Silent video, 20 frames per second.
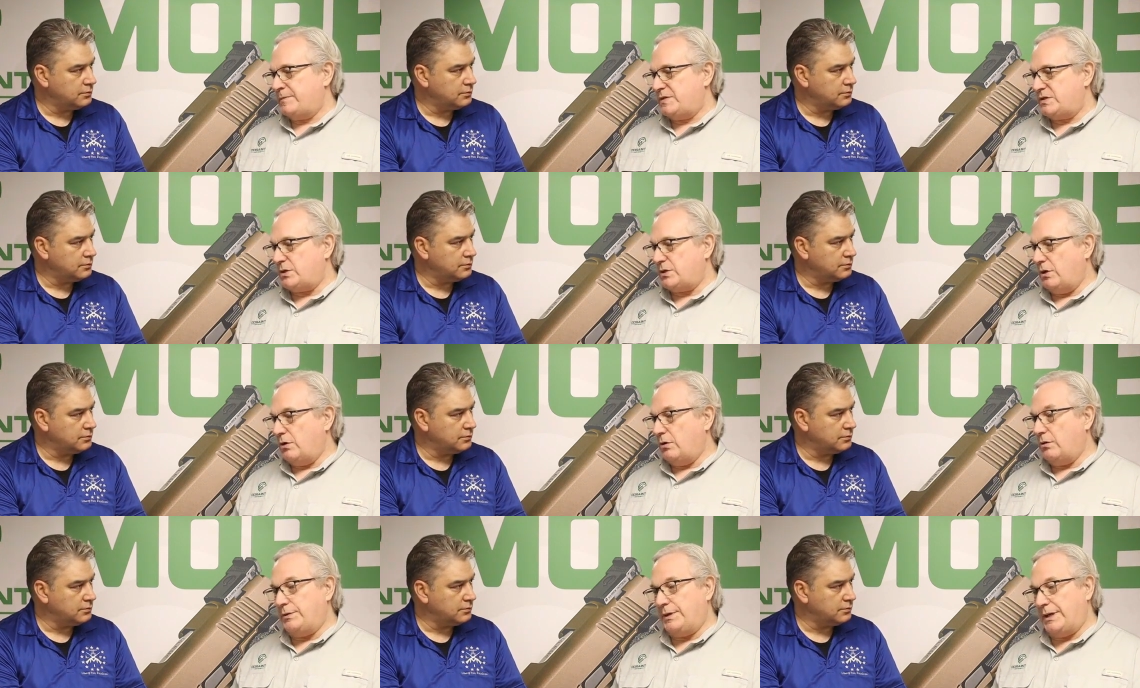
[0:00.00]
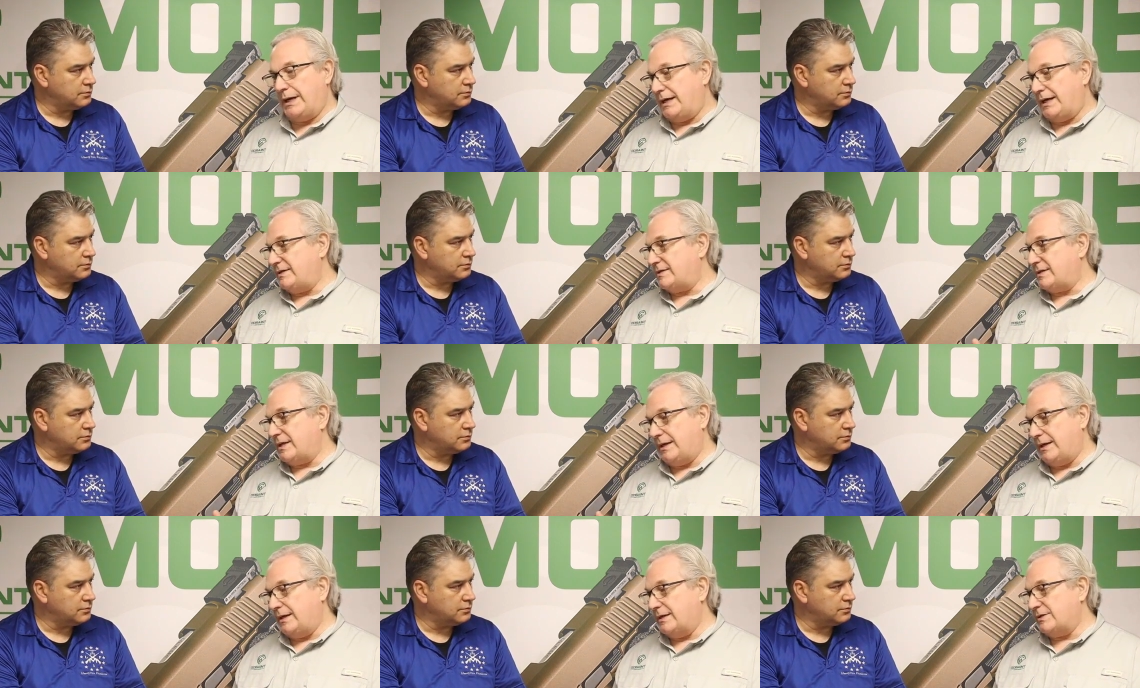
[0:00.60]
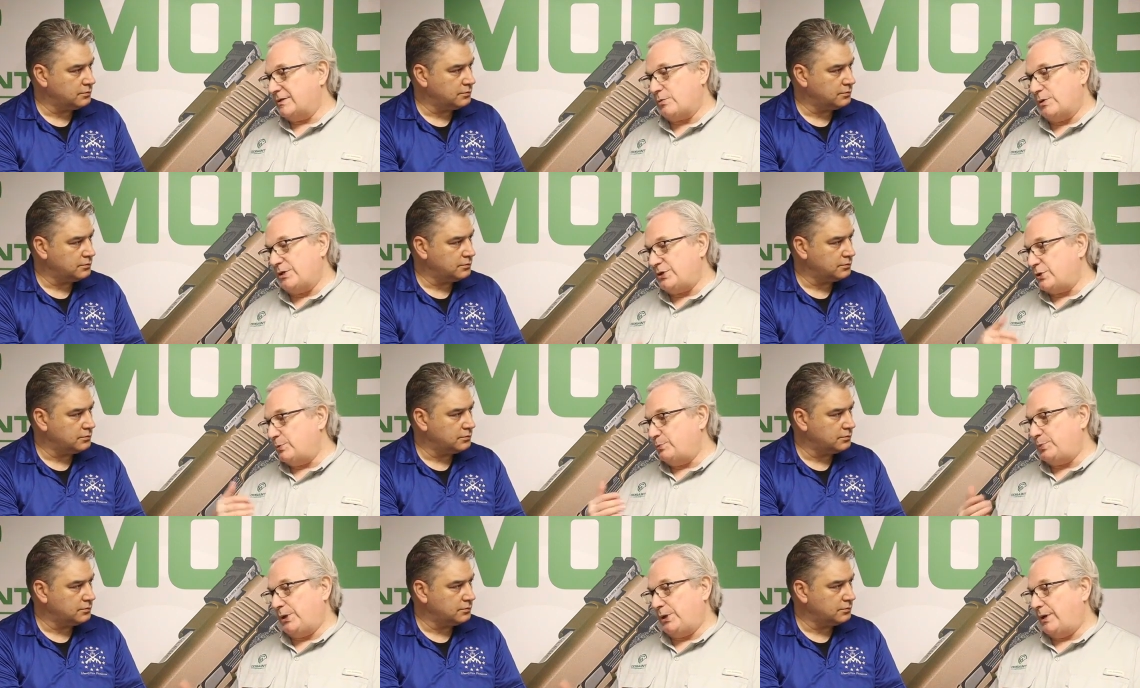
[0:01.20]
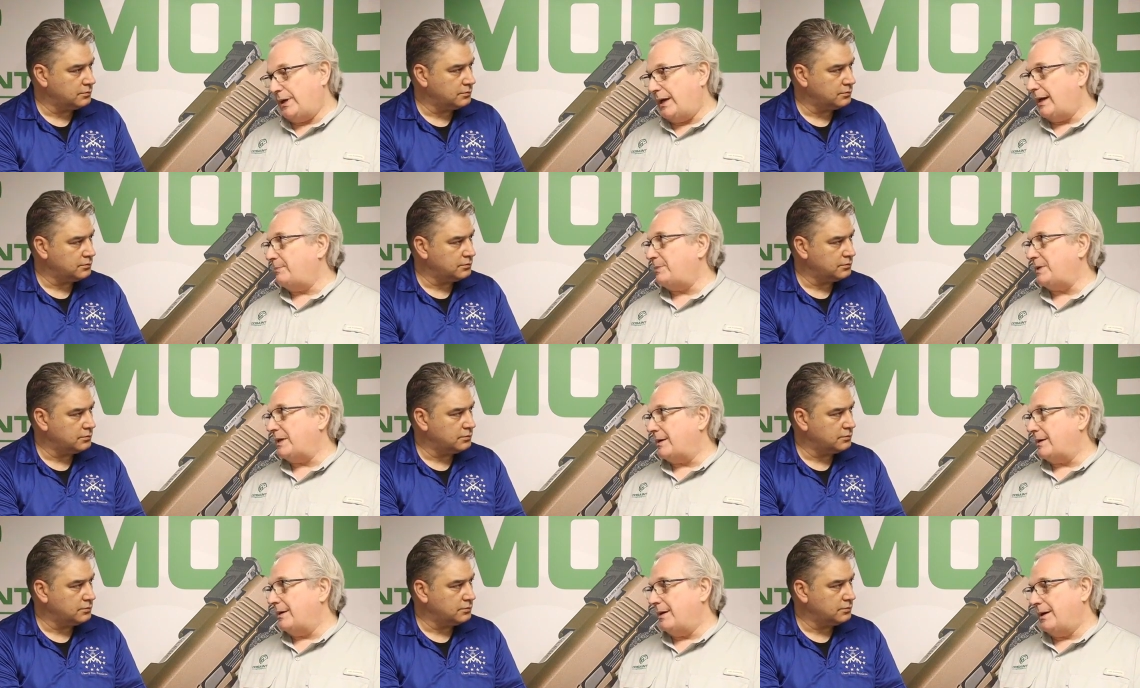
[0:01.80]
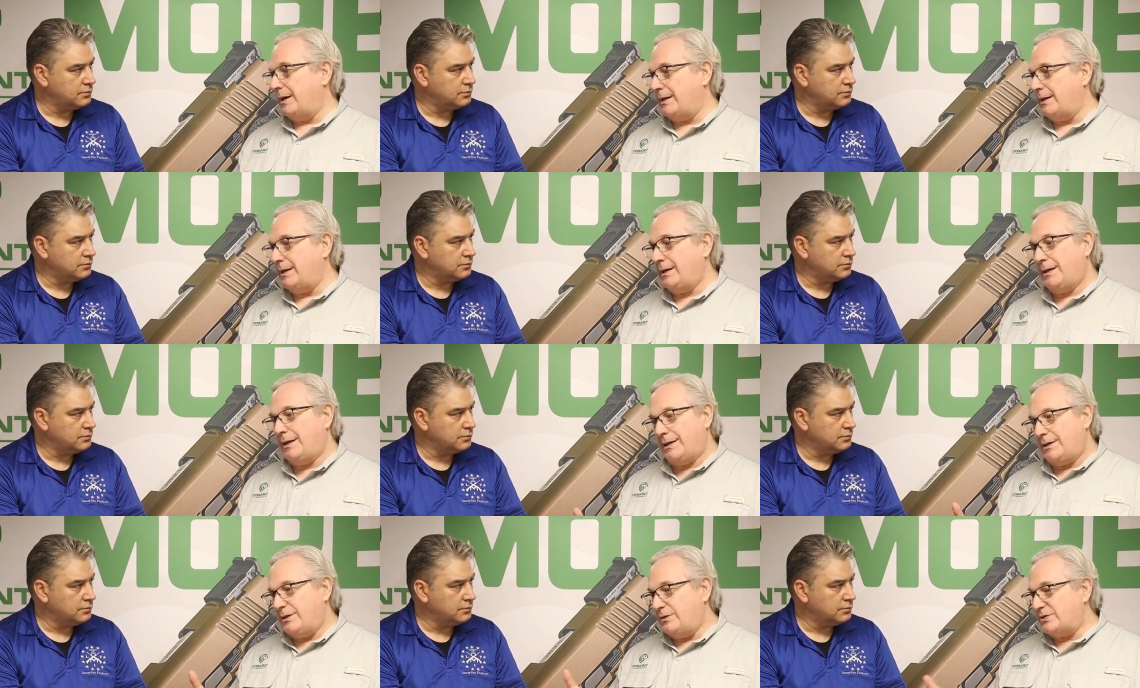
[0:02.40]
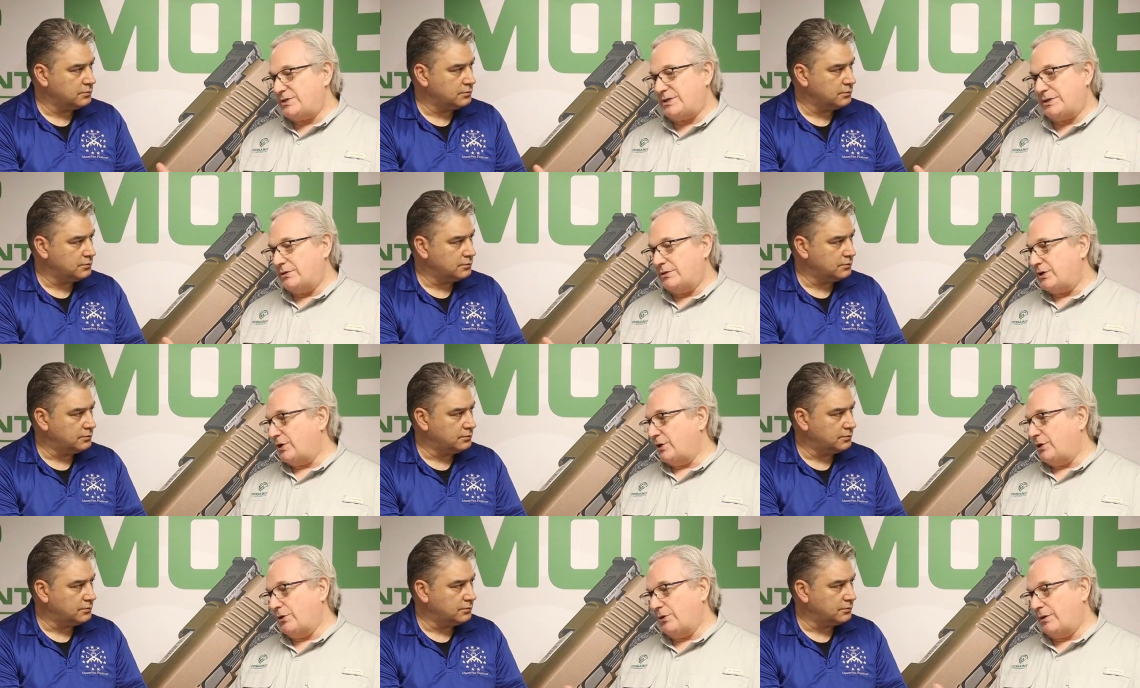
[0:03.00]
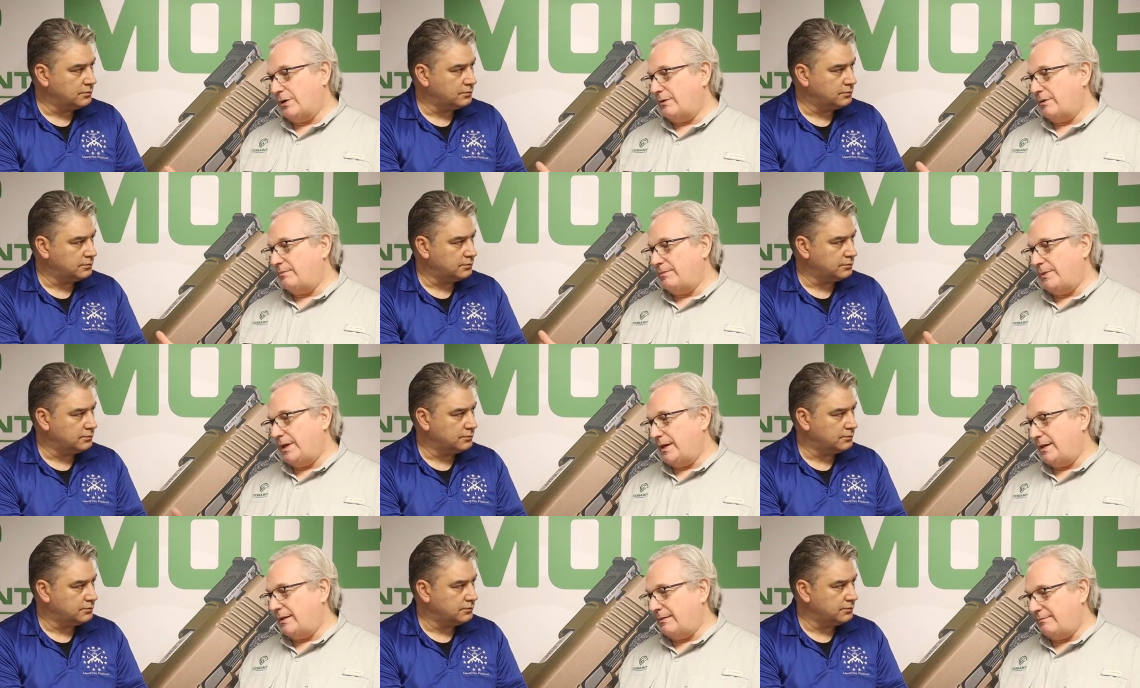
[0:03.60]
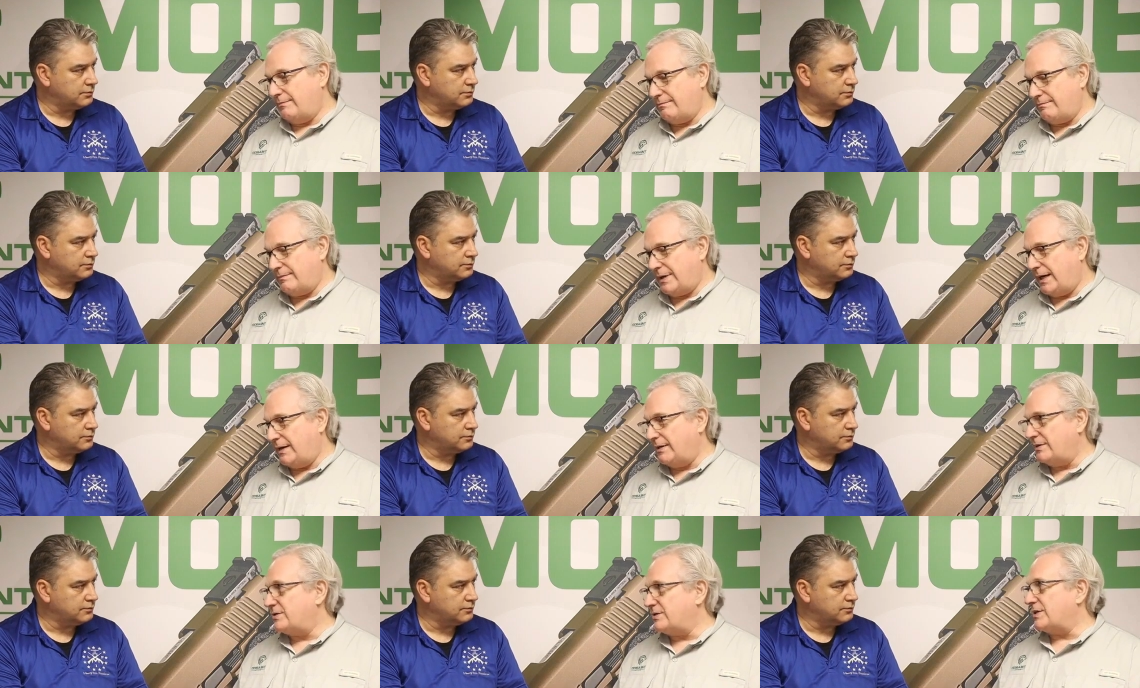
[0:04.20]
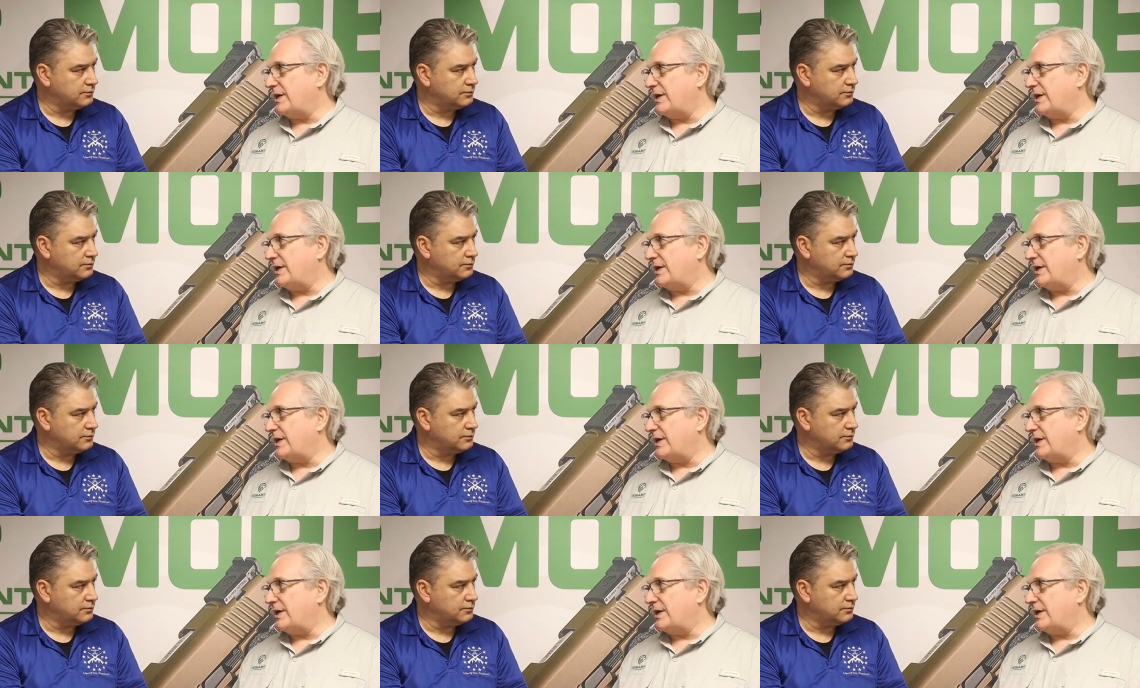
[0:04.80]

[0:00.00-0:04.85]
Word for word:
Speaker 1: So the nice thing is, once you put an optic on, you still can go to um, iron